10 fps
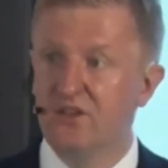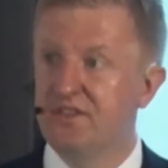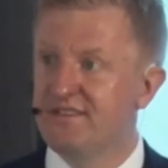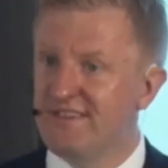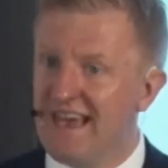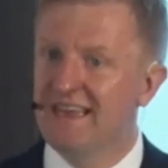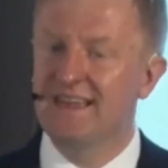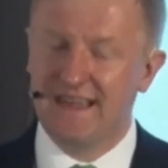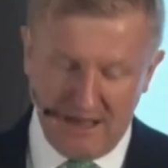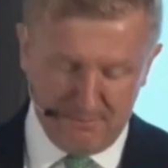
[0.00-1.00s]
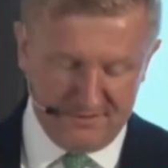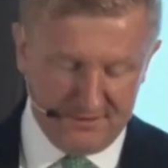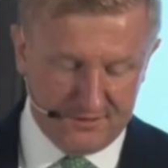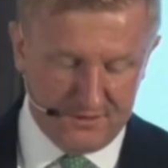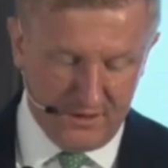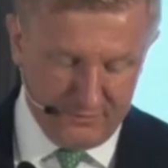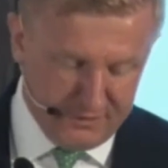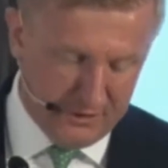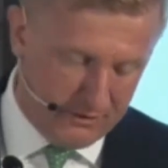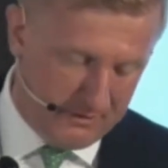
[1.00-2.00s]
the tech capital of
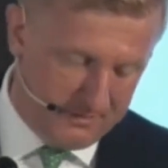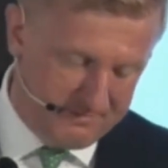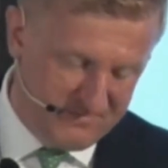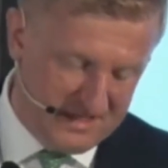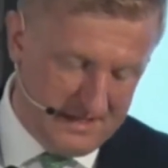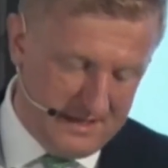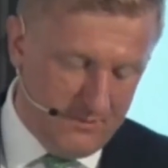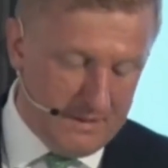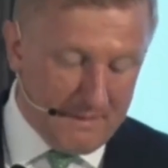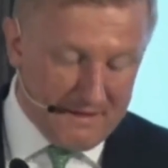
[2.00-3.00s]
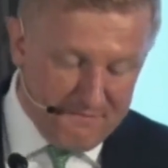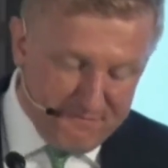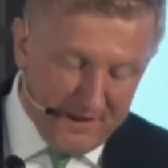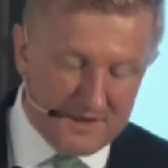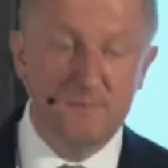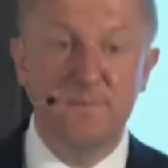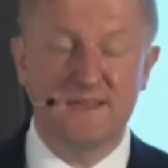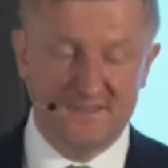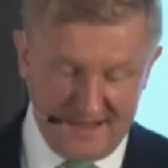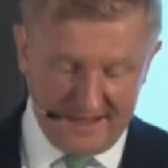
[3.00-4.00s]
Europe. We're by far the
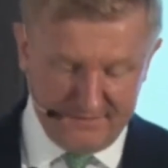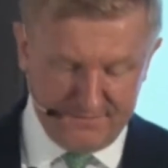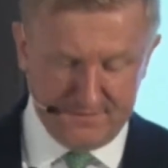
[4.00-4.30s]
biggest tech